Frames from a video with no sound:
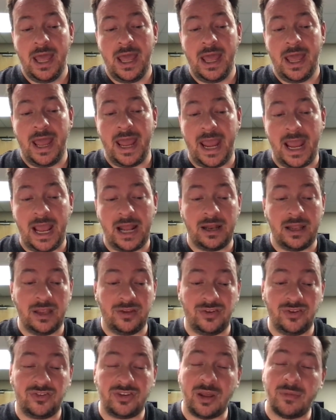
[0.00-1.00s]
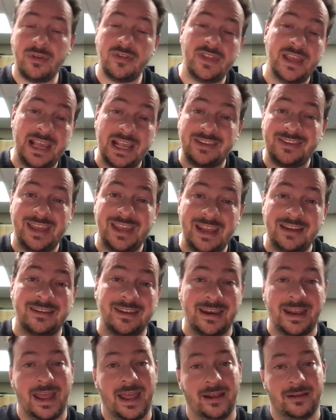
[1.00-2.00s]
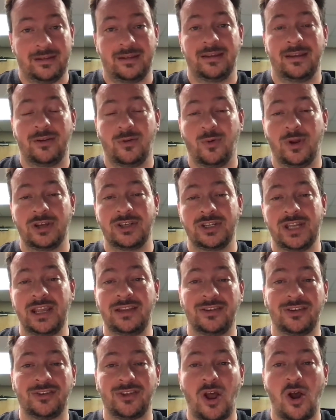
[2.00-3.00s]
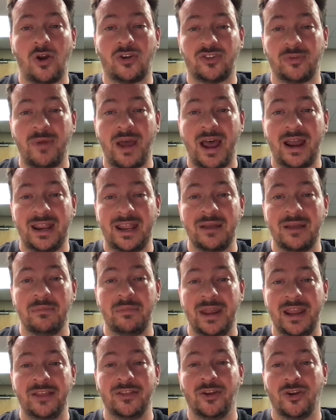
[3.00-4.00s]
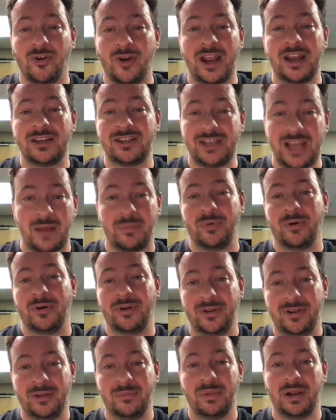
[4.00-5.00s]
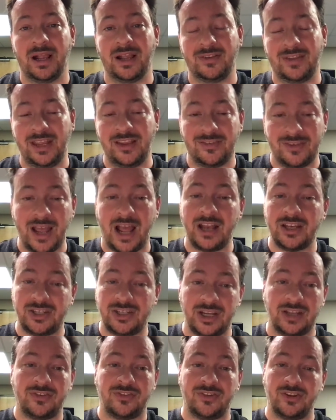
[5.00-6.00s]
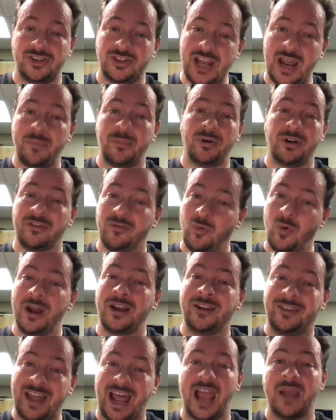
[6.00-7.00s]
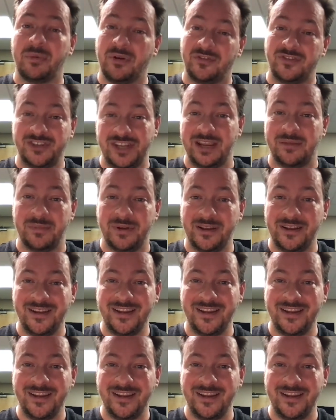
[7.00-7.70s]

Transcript: And this is something that gets hinted at when Jesus talks about Him being the great shepherd, because He's not just the shepherd of one type of sheep.